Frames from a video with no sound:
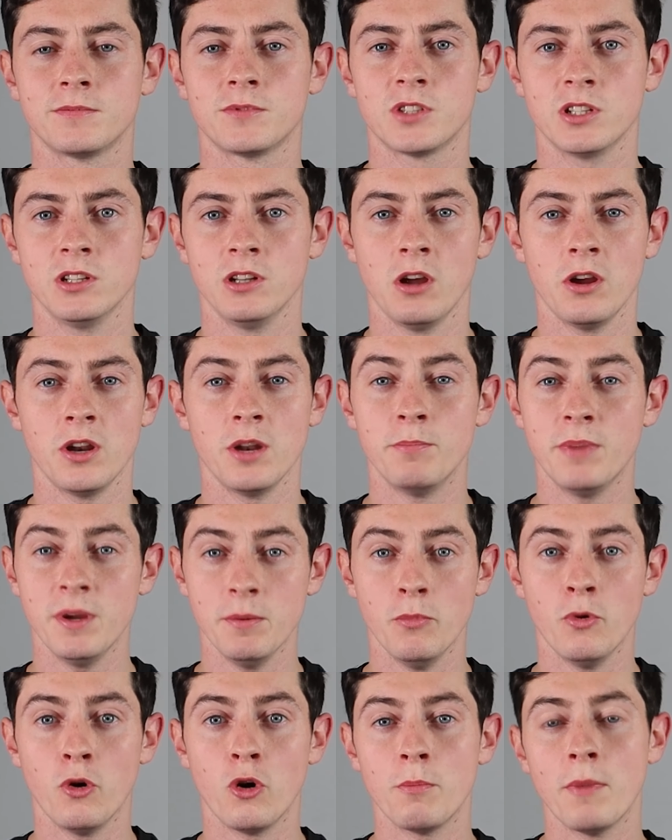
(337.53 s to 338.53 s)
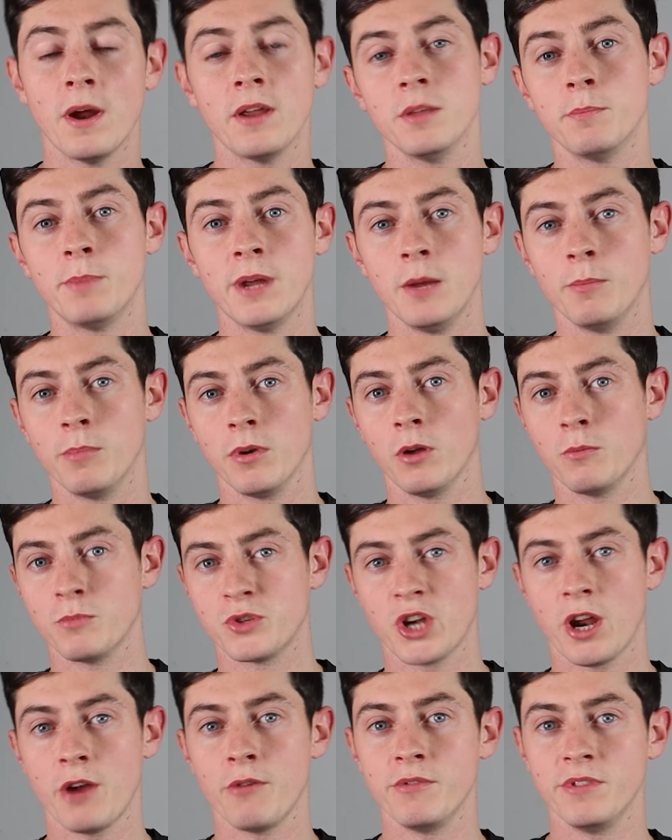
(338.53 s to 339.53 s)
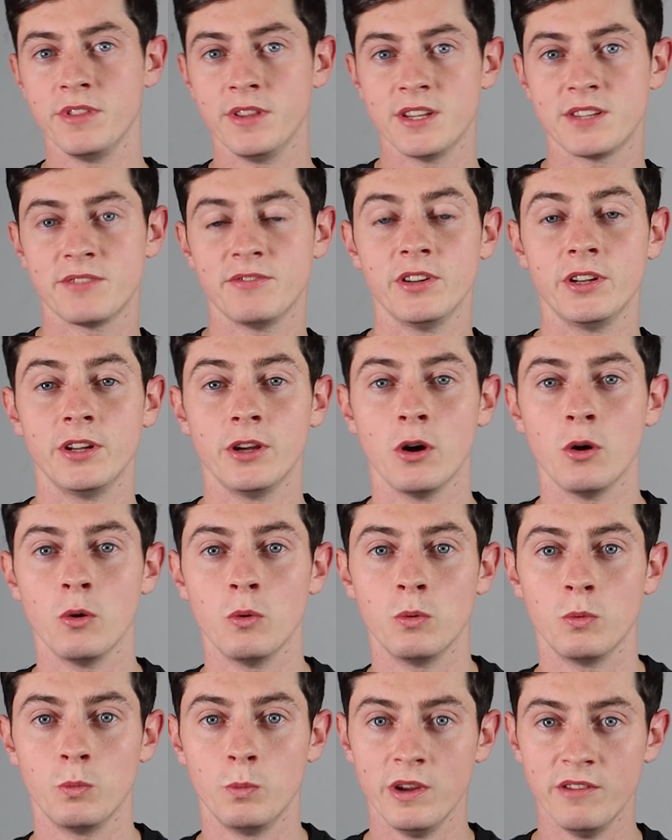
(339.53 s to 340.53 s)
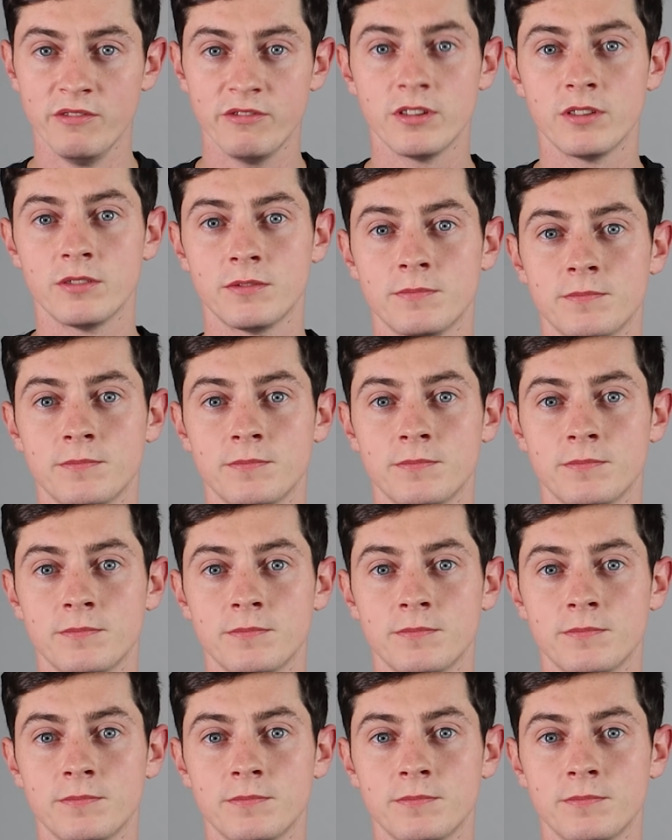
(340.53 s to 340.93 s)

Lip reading: to learn a bit more about the people I'm sharing this video with.